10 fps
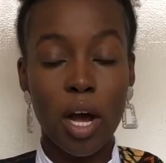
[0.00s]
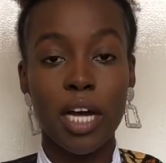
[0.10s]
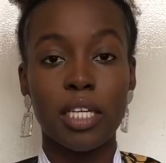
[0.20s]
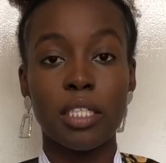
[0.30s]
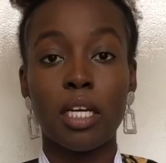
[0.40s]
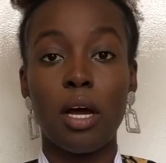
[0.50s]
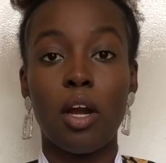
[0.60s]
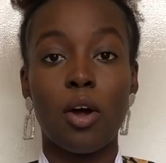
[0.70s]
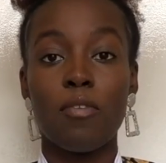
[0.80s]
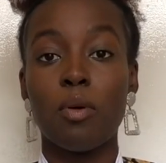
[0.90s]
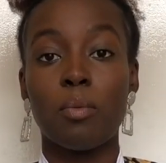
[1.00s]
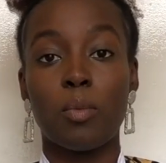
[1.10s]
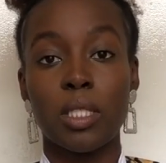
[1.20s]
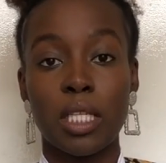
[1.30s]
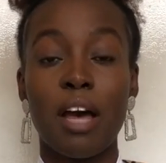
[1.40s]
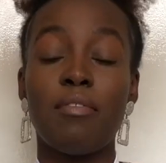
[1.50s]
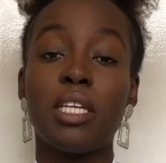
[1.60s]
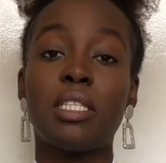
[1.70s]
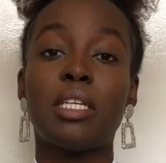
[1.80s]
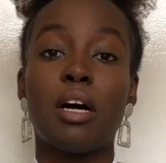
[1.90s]
and a lot of the ones that I've
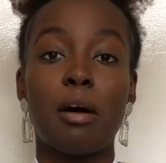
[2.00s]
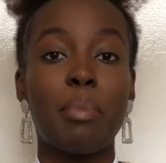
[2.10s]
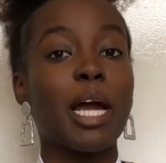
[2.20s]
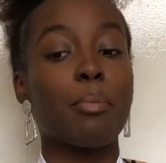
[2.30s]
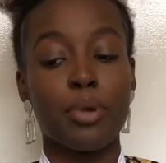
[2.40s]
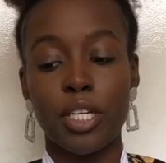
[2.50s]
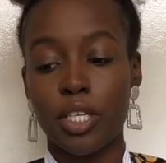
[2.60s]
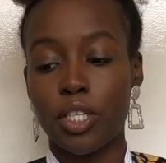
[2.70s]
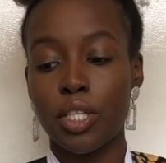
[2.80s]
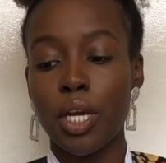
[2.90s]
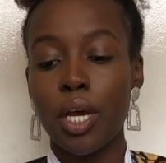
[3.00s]
listed are black British.